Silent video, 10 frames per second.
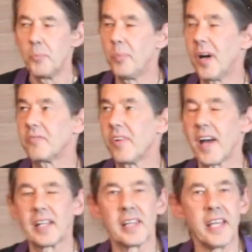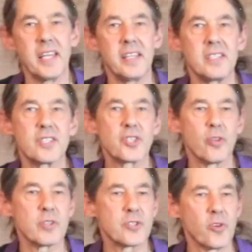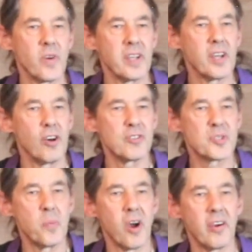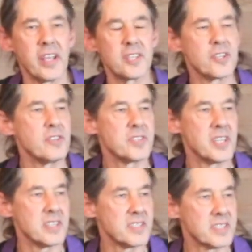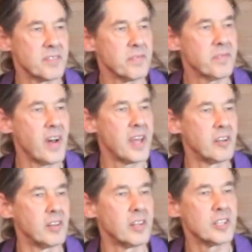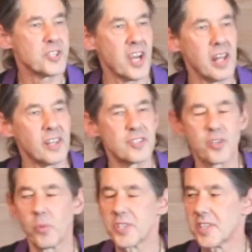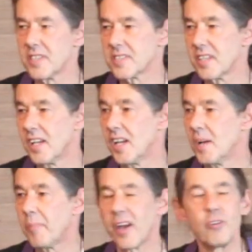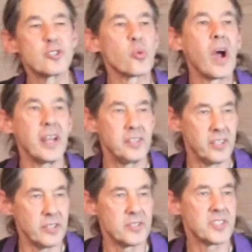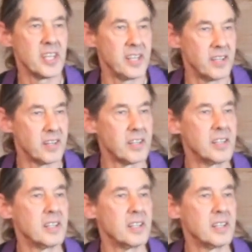But finally, so the story goes, Mara issues his final challenge, which is, by whose right do you sit here